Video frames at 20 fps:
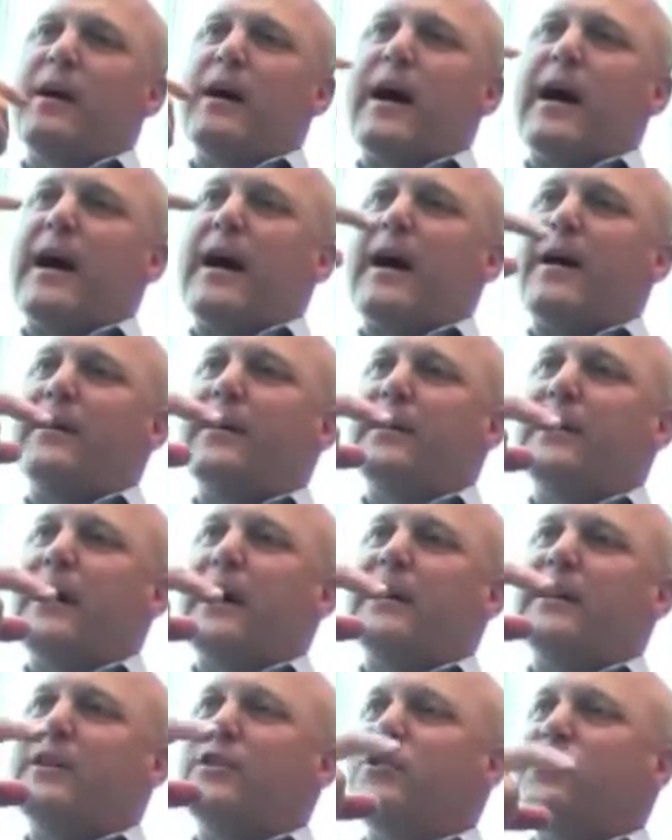I
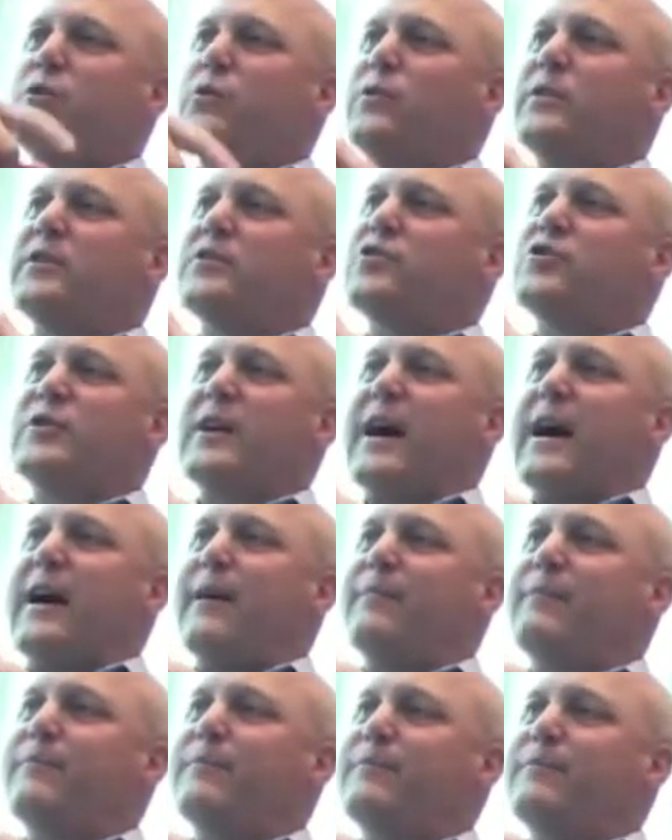didn't do this
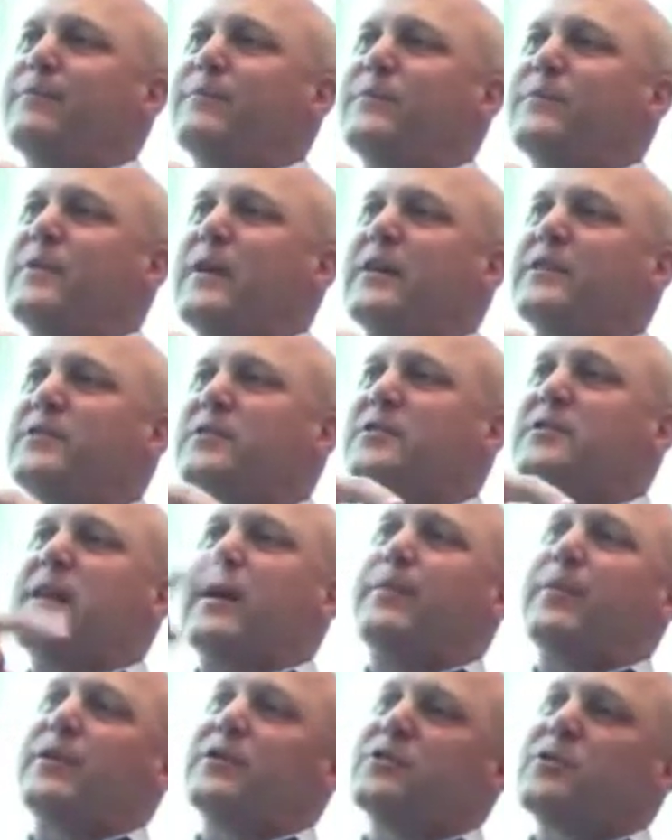job as a
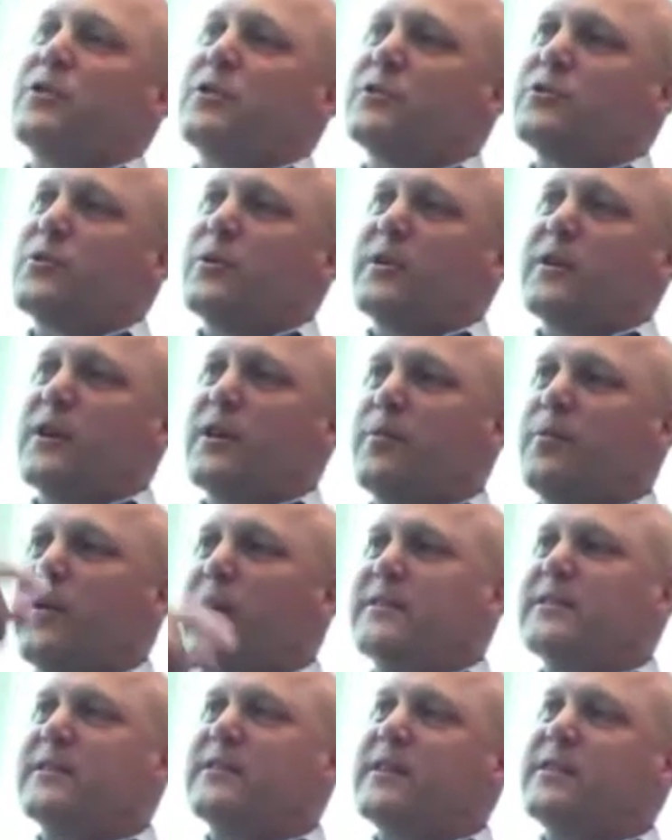stepping stone to another
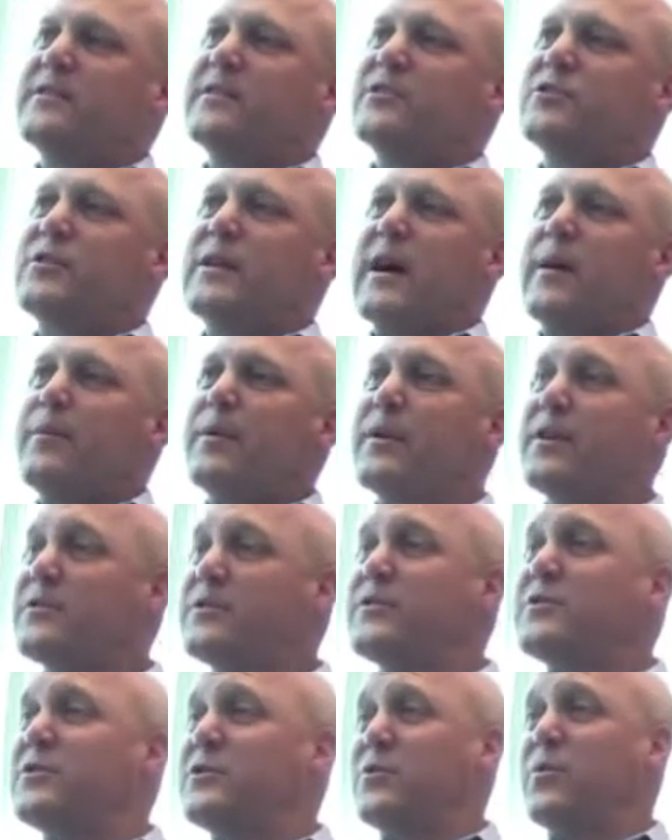place. I did this job
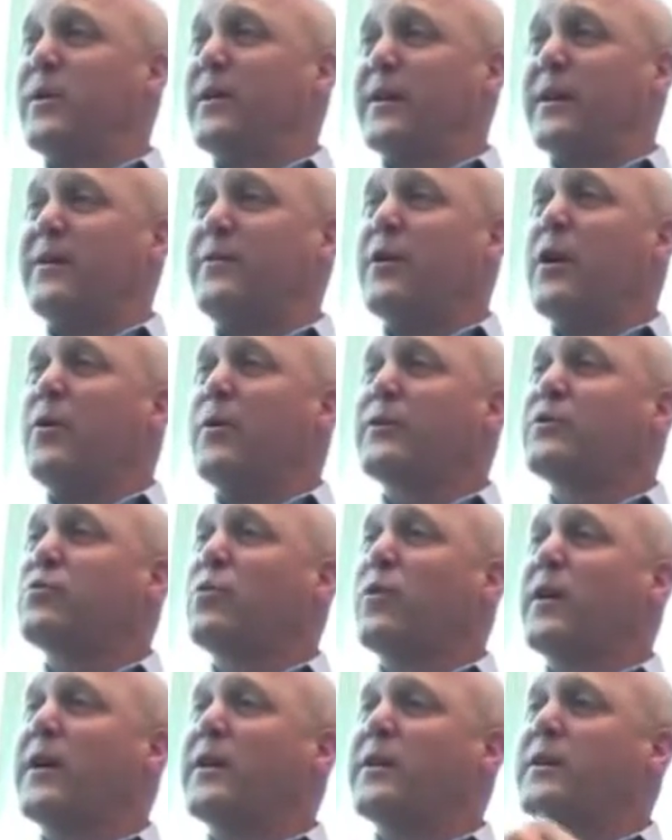because this is the one that I've always
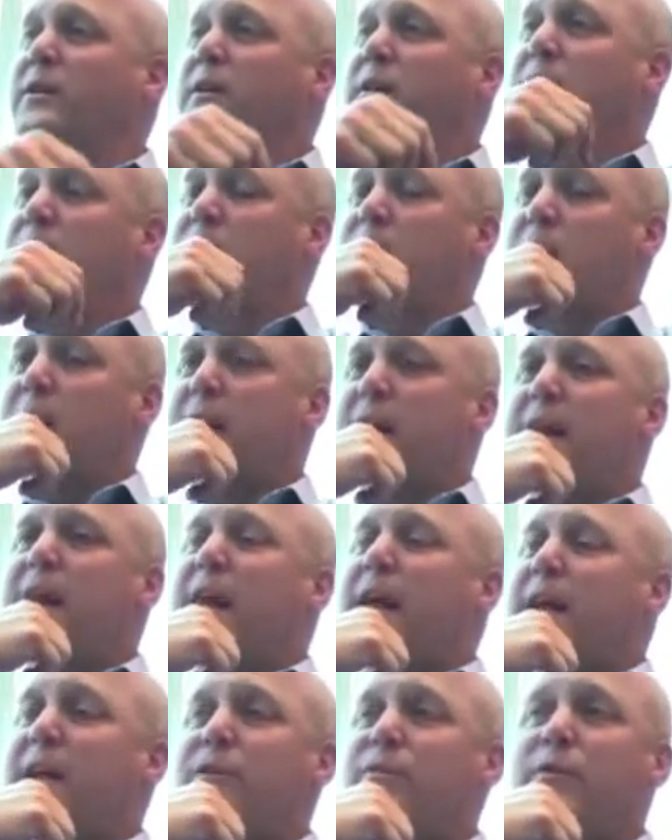wanted. And I
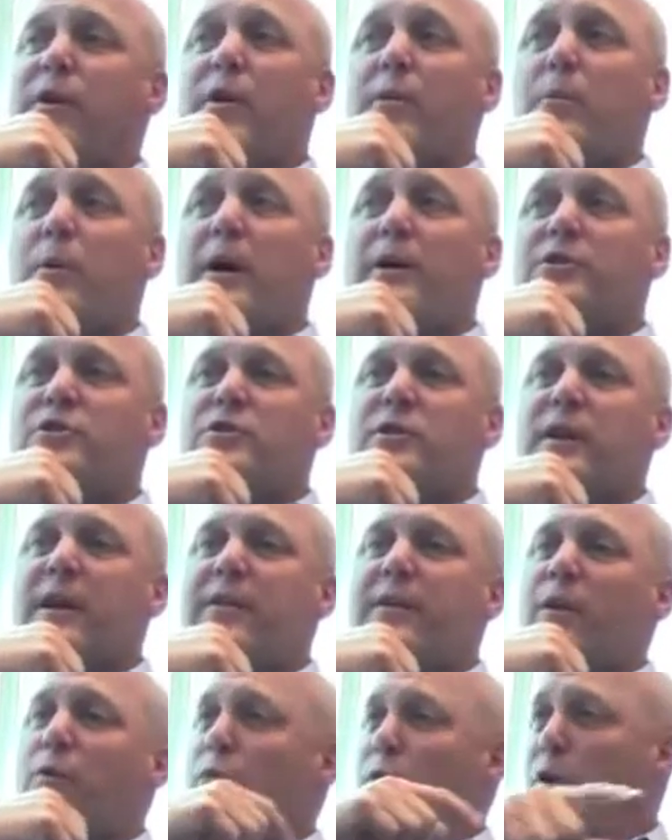like it very much.
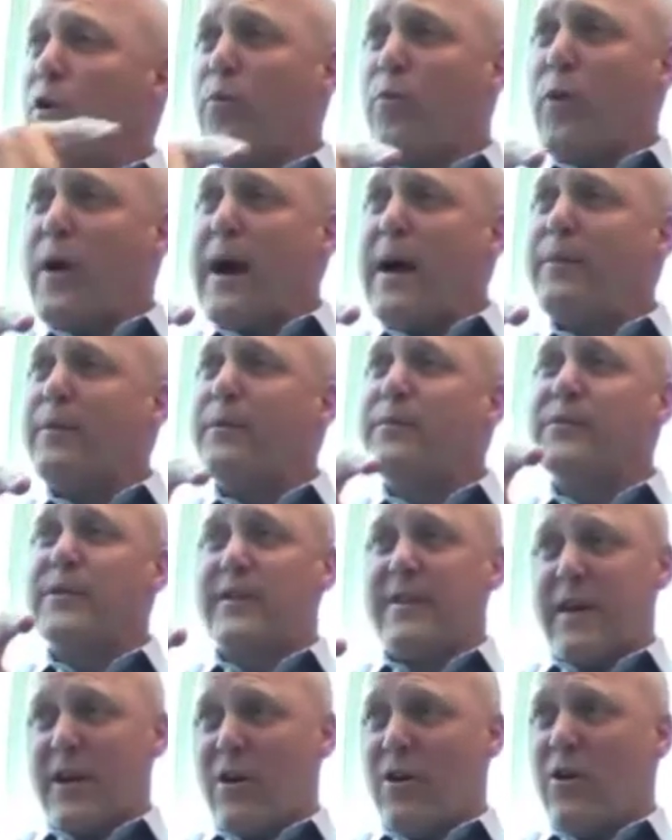And they're real problems,
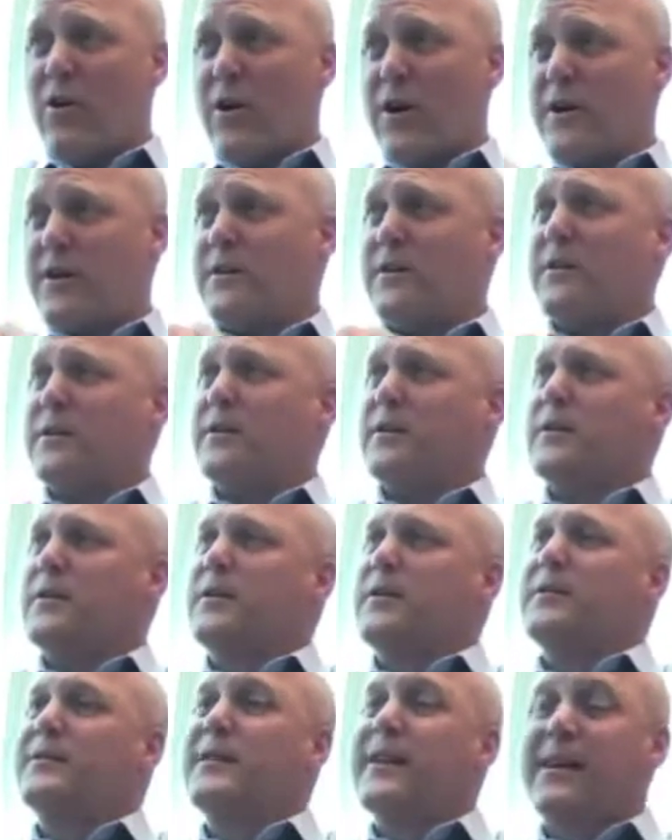and they're hard.
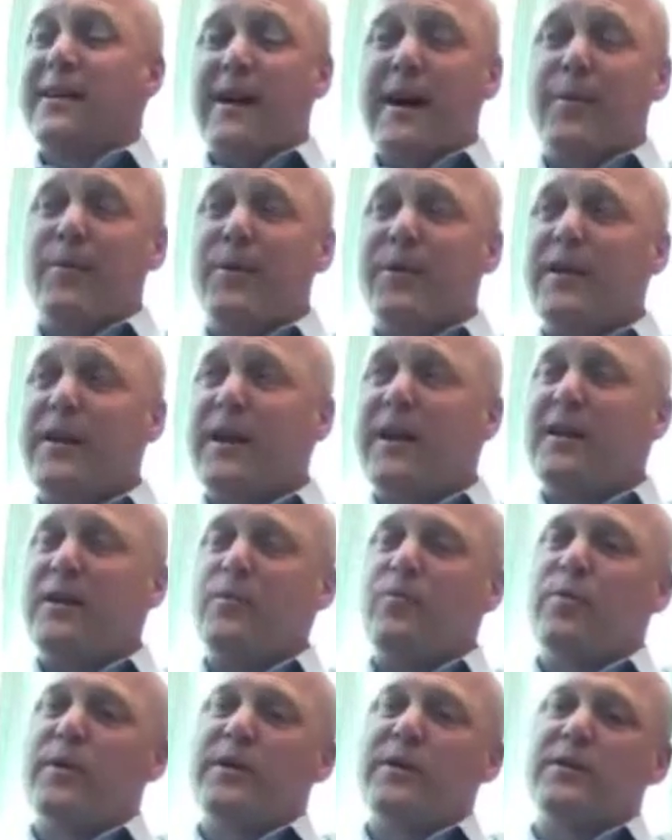They're
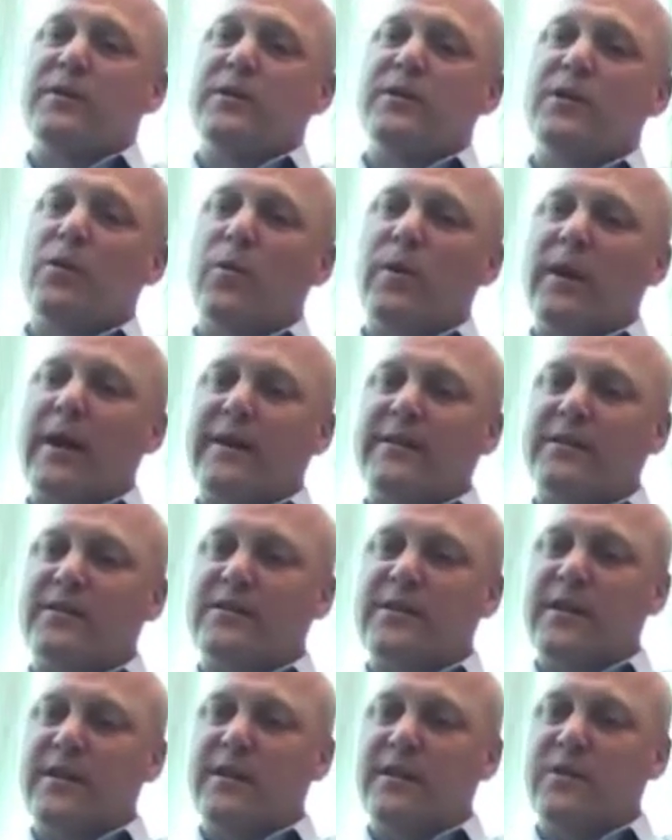complicated. But, you know, we like to
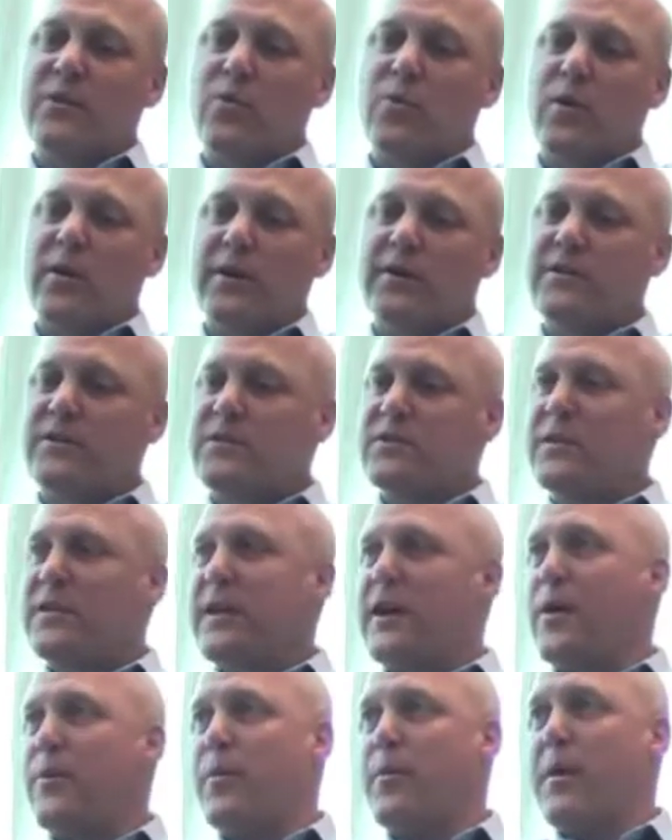say that New Orleans is
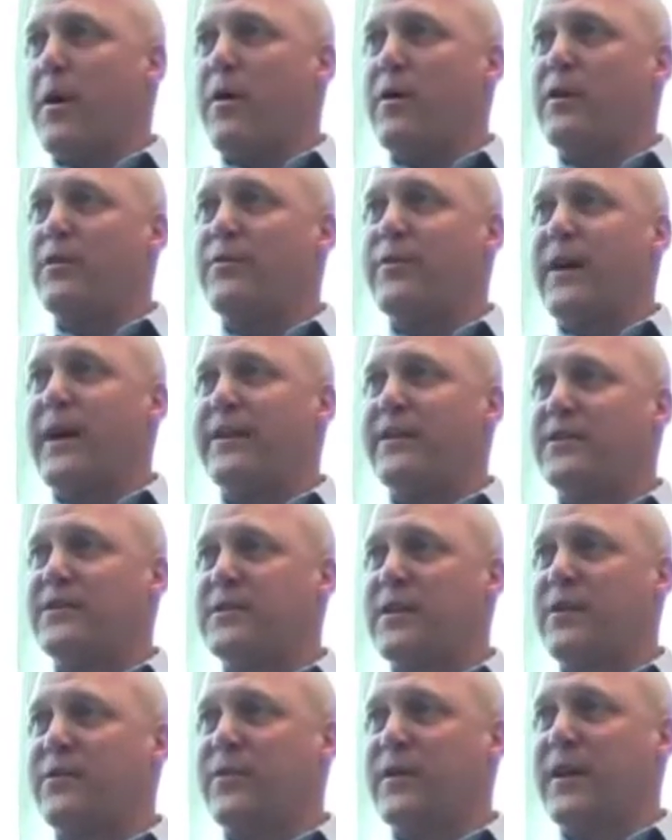going to help America find
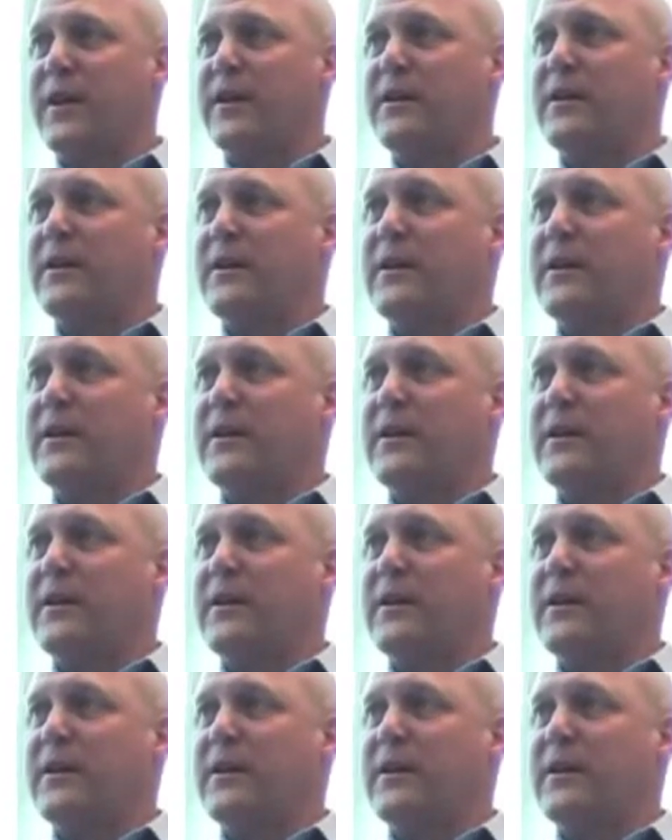herself again.